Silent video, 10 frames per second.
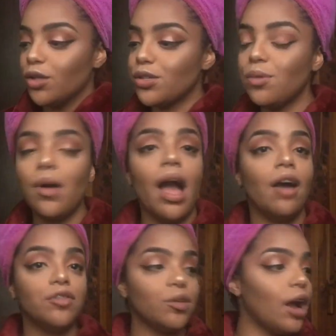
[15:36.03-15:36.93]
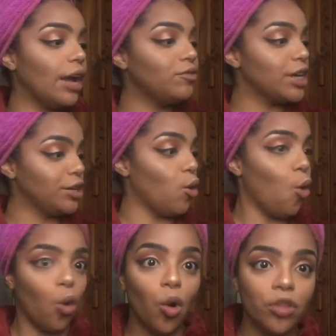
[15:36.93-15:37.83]
So after I've done
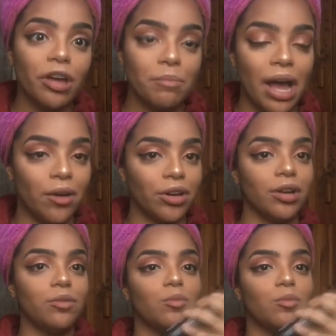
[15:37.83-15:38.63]
all that powder,